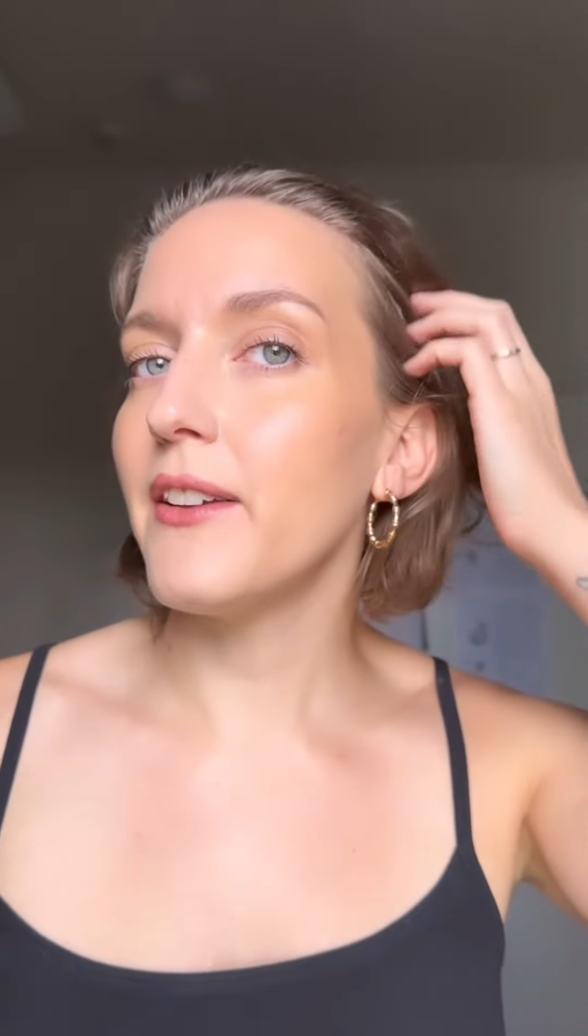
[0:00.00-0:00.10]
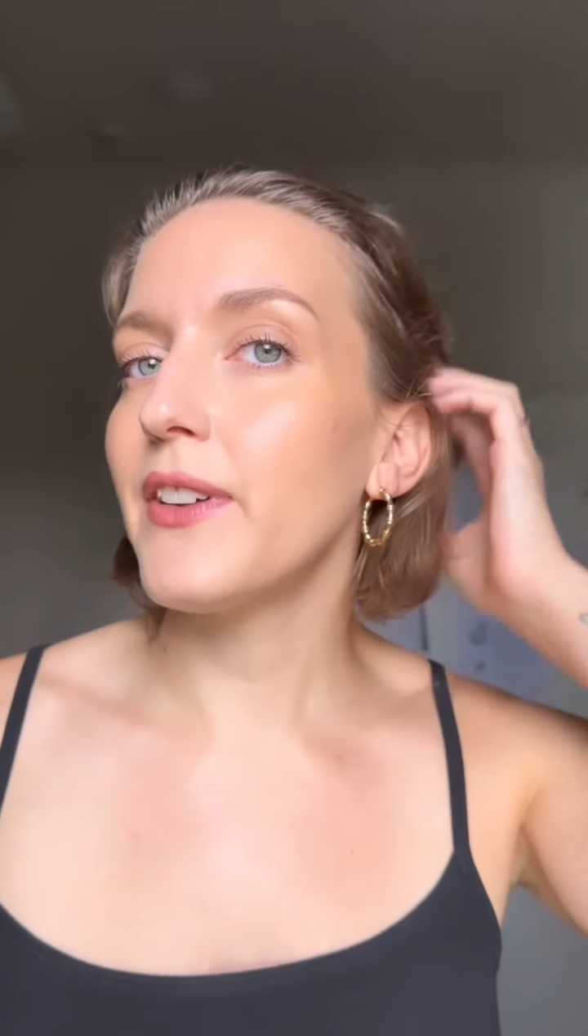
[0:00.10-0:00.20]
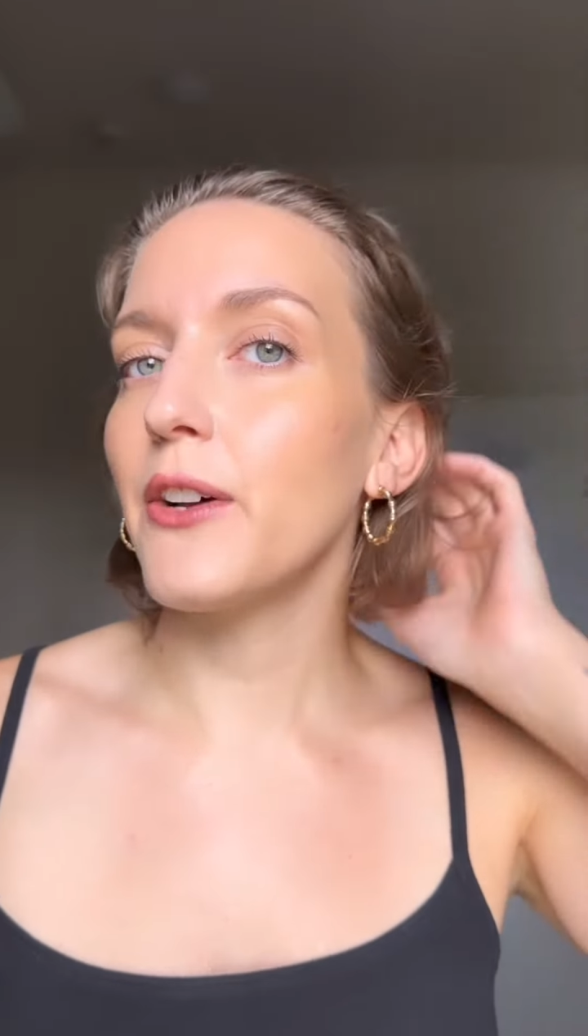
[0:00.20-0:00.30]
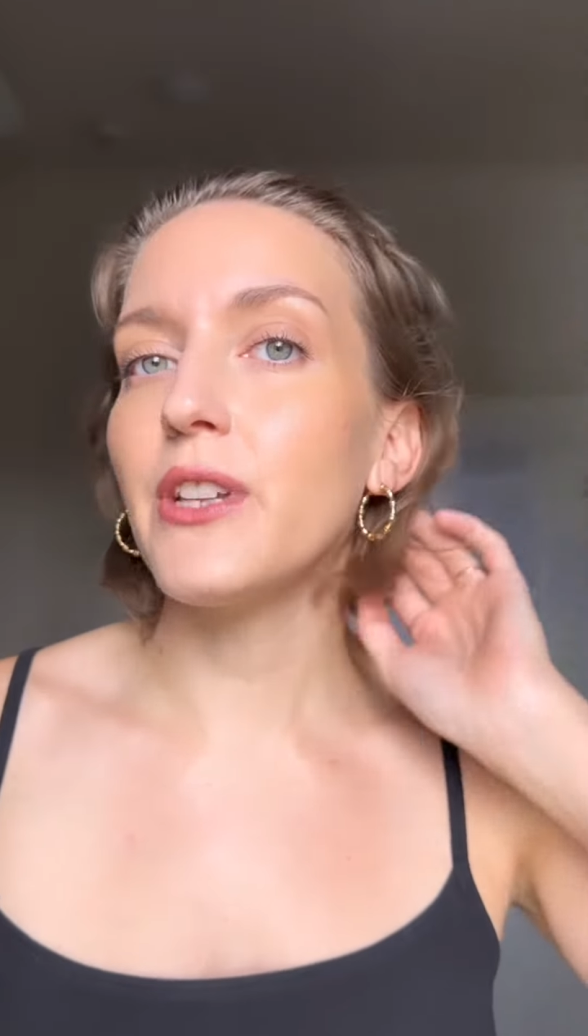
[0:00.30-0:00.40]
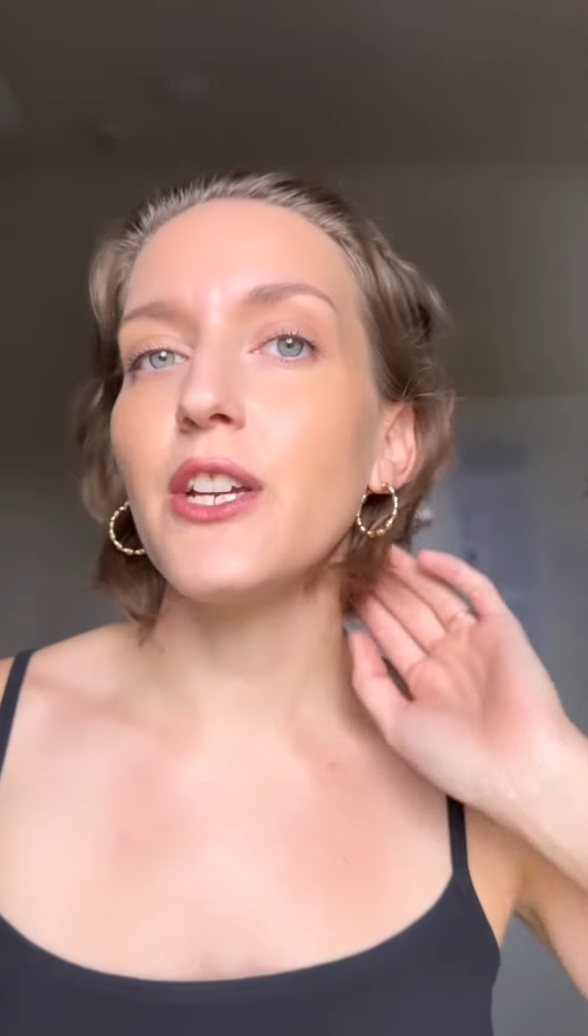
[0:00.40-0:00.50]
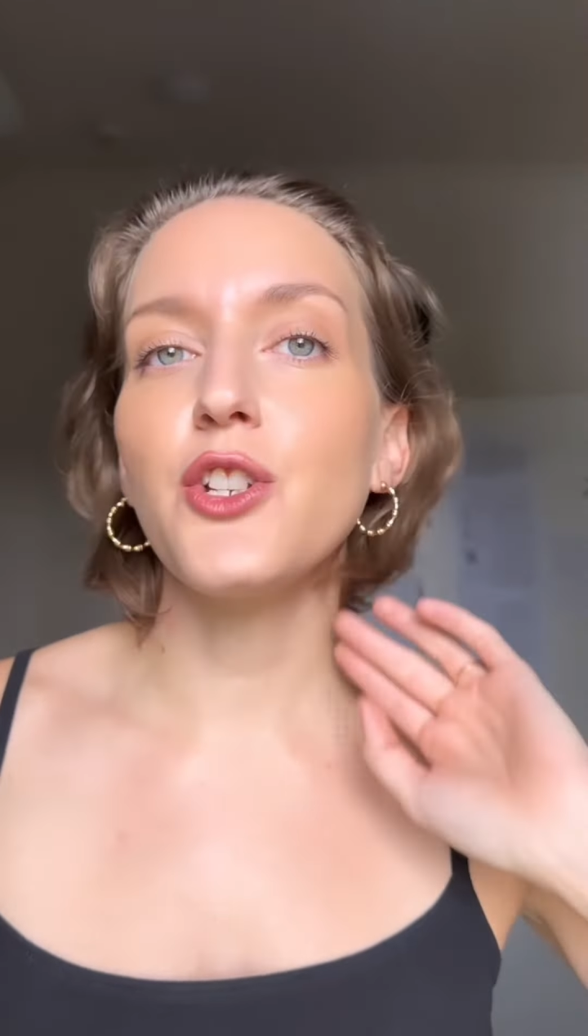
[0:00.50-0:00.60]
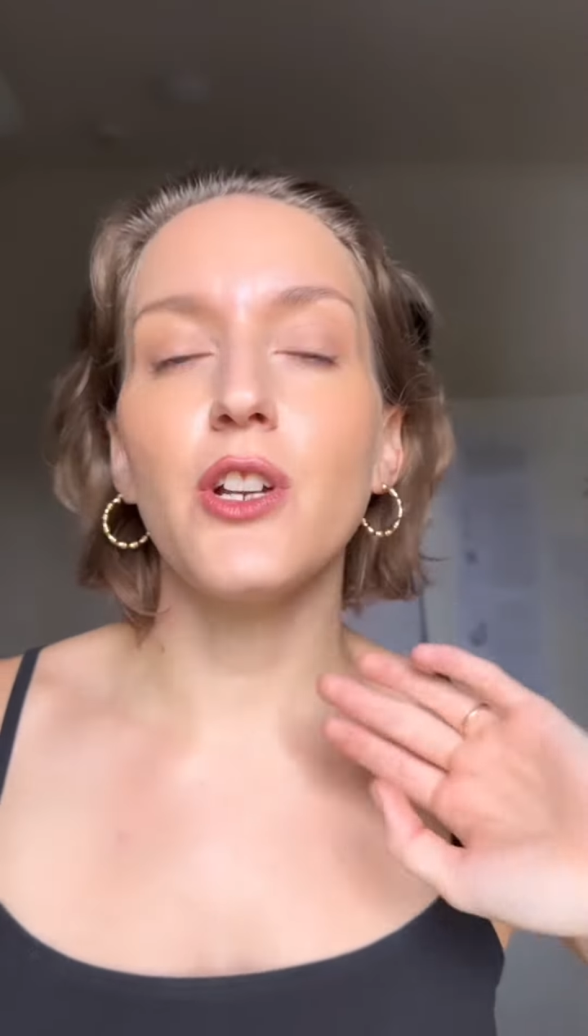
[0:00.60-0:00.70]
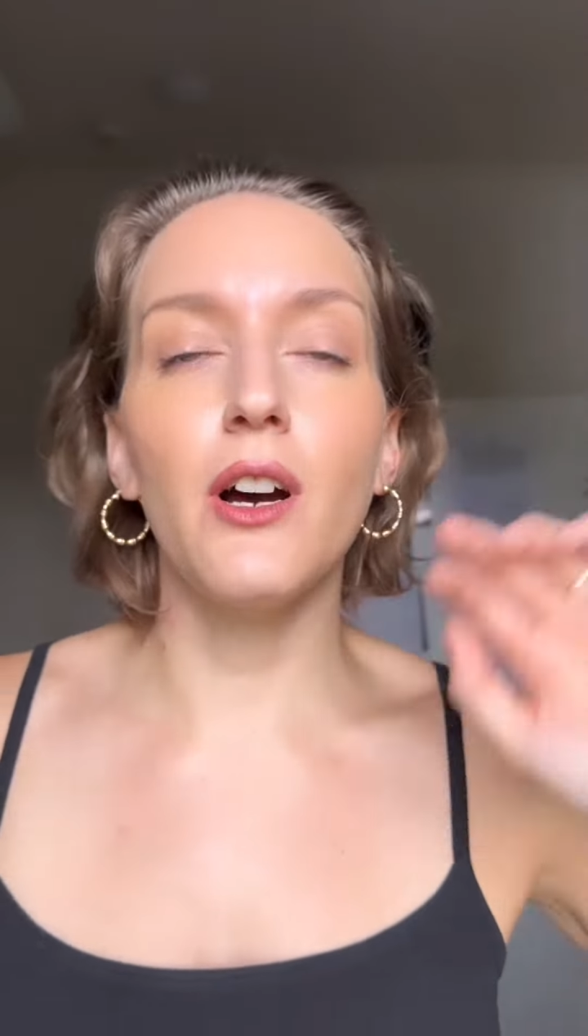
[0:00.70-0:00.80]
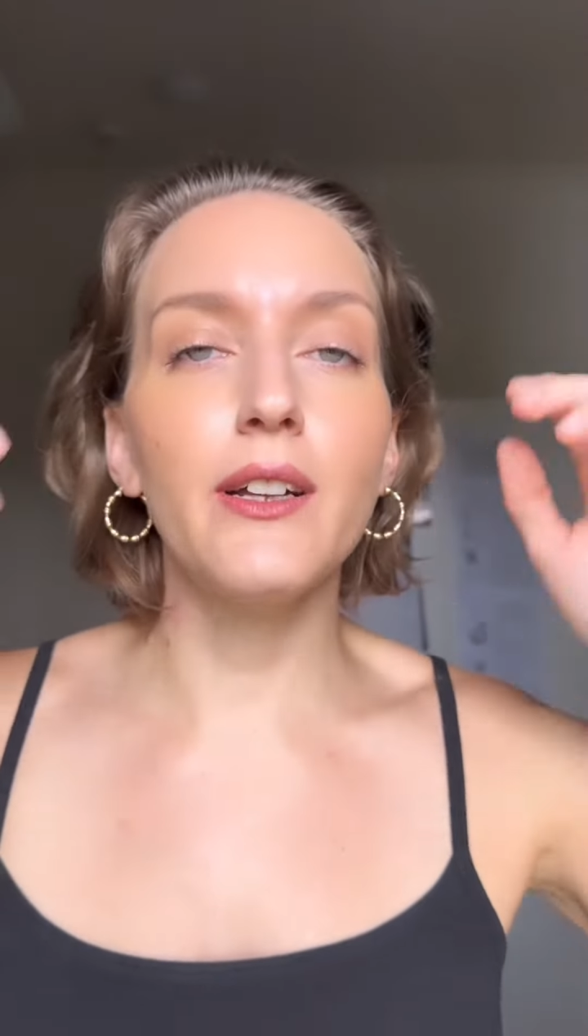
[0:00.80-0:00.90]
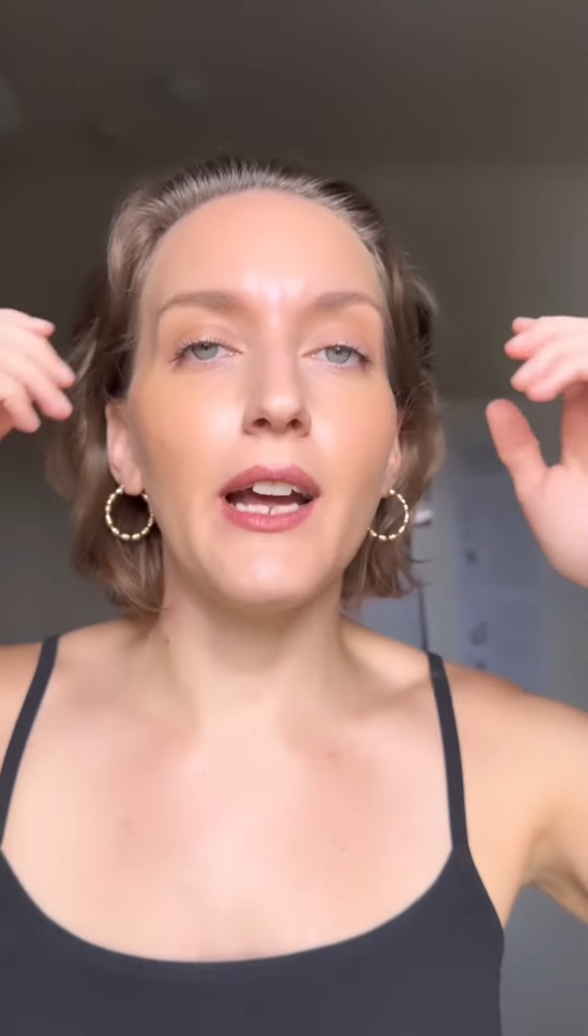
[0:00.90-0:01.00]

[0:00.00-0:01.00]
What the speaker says: foundation on.